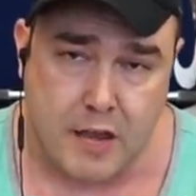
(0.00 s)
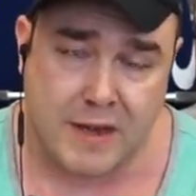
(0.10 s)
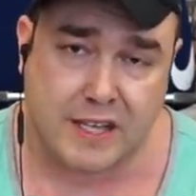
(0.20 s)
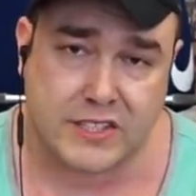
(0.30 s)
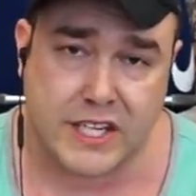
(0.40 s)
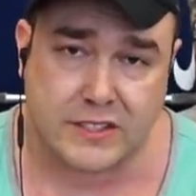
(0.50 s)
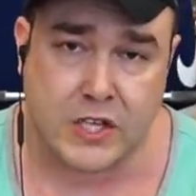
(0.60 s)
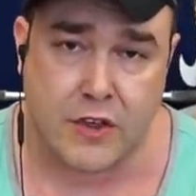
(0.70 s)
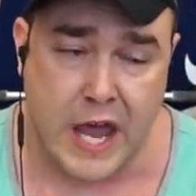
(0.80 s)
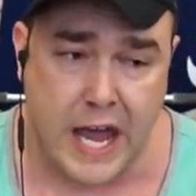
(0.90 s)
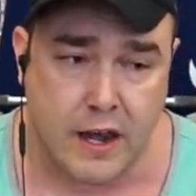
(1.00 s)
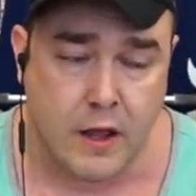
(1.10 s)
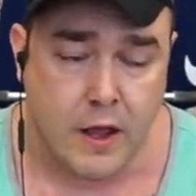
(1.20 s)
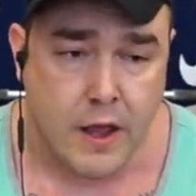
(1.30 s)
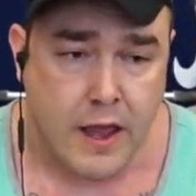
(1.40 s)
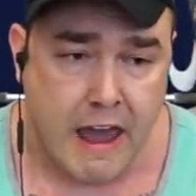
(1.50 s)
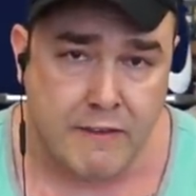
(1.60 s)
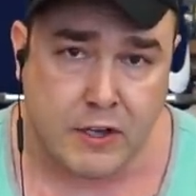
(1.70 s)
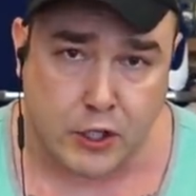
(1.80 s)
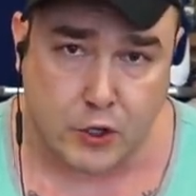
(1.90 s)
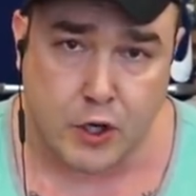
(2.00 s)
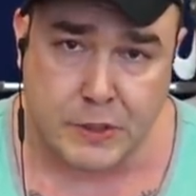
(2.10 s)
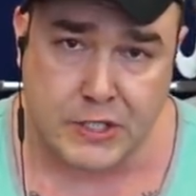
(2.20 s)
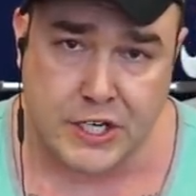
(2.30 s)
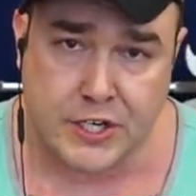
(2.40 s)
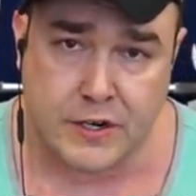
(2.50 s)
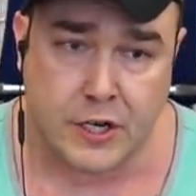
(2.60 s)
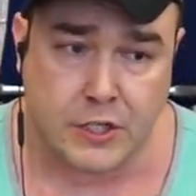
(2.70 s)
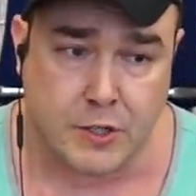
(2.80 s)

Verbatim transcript: it makes sense that having a good position